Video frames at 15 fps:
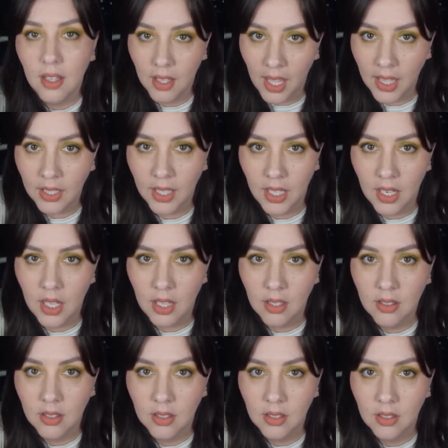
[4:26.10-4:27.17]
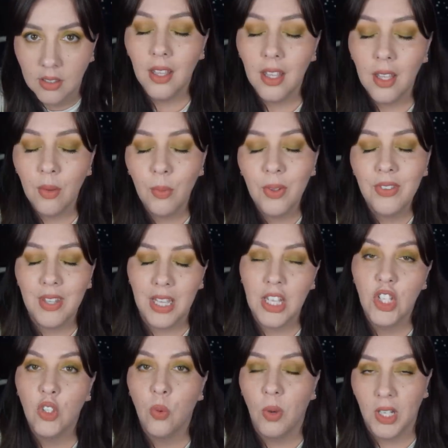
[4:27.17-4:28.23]
a lady. It was
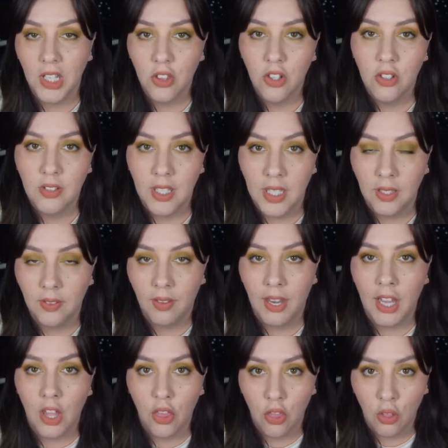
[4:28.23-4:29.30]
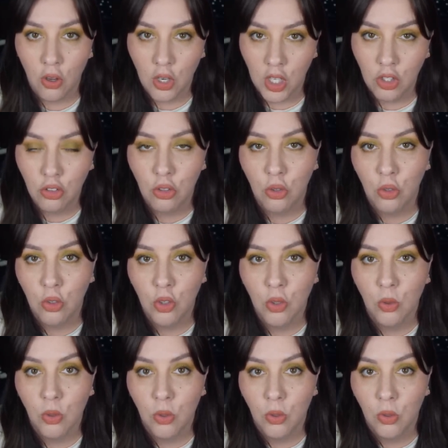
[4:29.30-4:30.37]
in 2013 that a
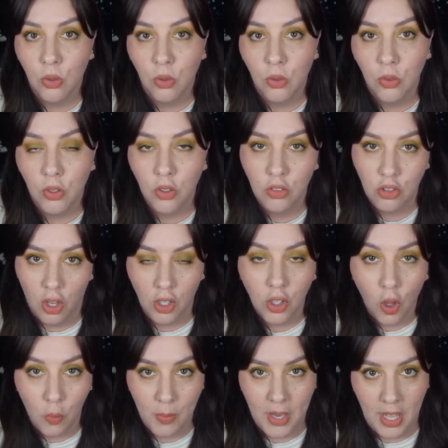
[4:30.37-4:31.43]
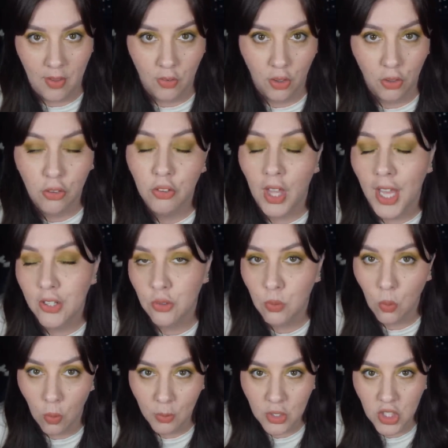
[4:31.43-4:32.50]
32-year-old John Copenhaver /
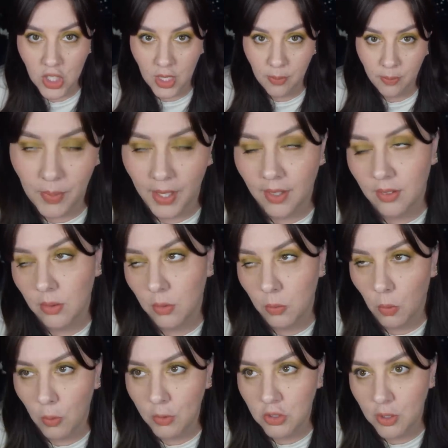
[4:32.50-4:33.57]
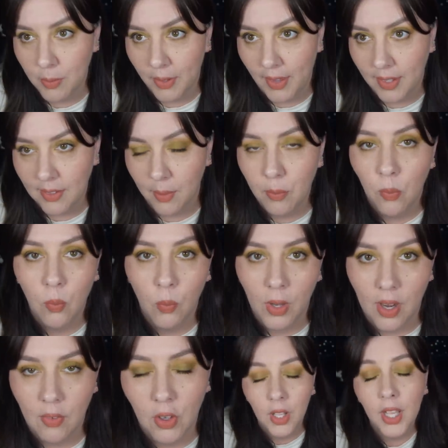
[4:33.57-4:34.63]
War Machine, I guess he was War Machine by that time,
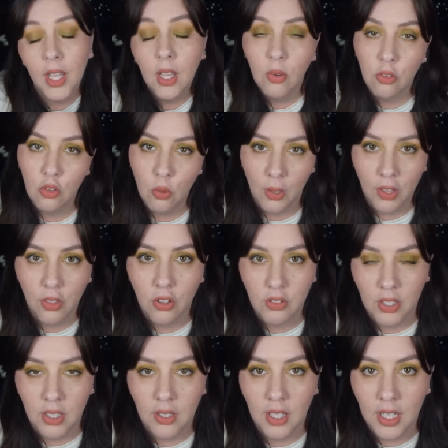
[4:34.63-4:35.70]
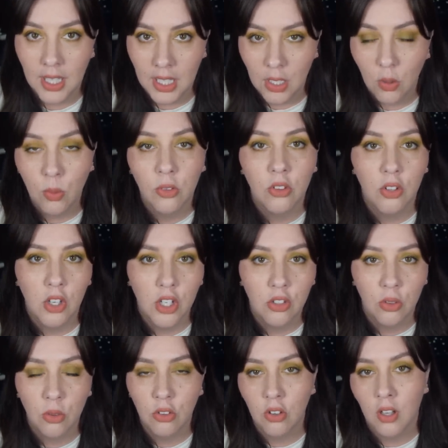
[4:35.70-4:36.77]
whatever. It was in 2013 that he, who was
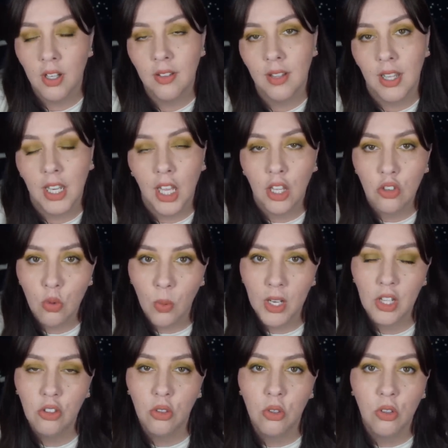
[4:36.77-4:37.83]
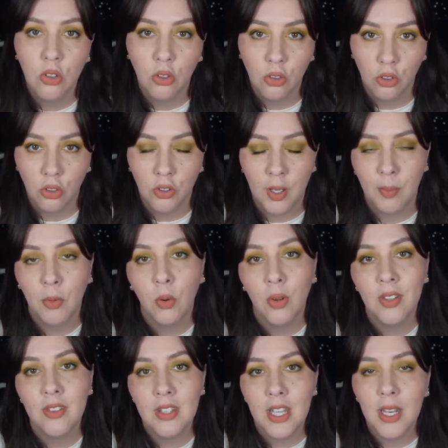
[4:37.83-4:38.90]
32, started dating a 22-year-old girl named
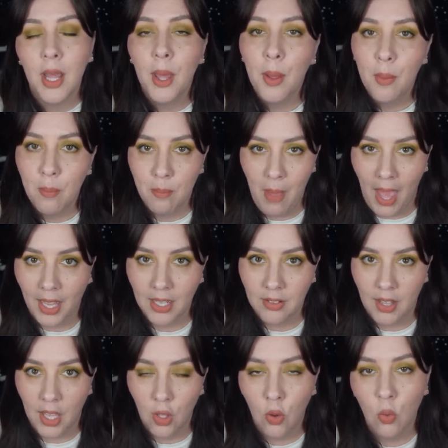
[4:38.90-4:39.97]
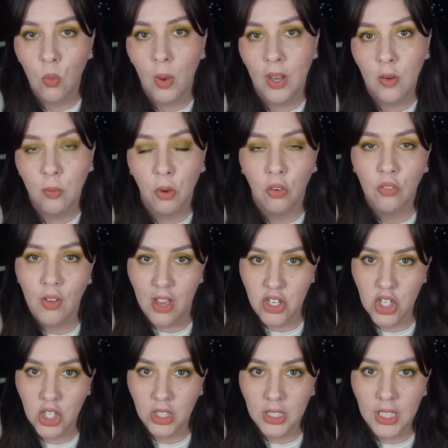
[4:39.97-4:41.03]
Christine Mackinday, who went
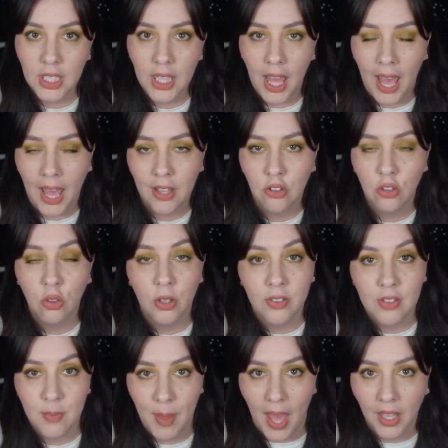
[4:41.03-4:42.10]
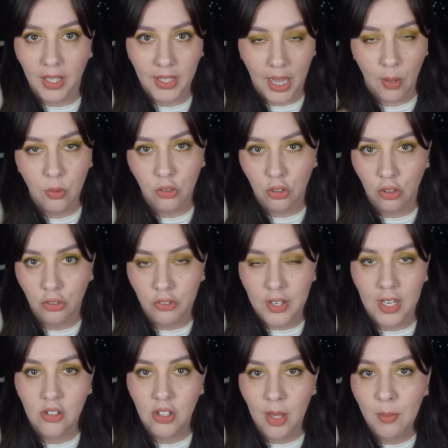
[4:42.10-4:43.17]
professionally as Christy Mack, like that was her
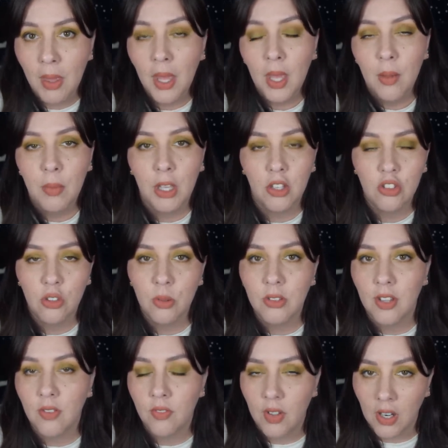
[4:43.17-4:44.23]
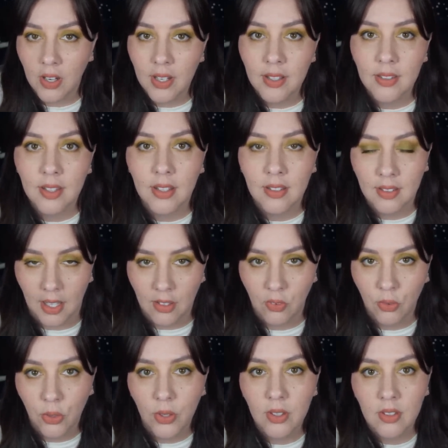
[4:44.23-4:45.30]
stage name, because she was a very
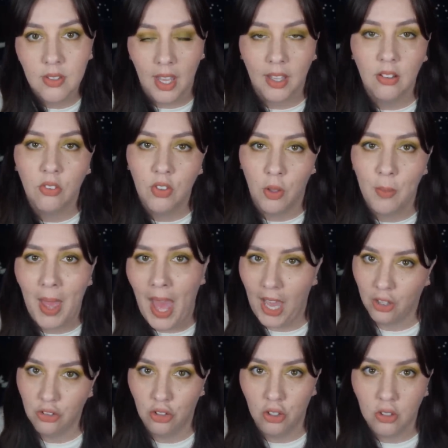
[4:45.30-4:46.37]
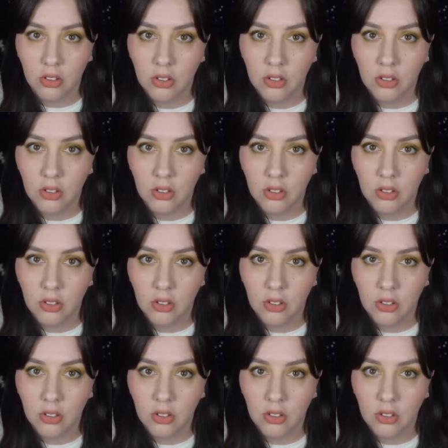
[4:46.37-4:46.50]
successful sex film actor.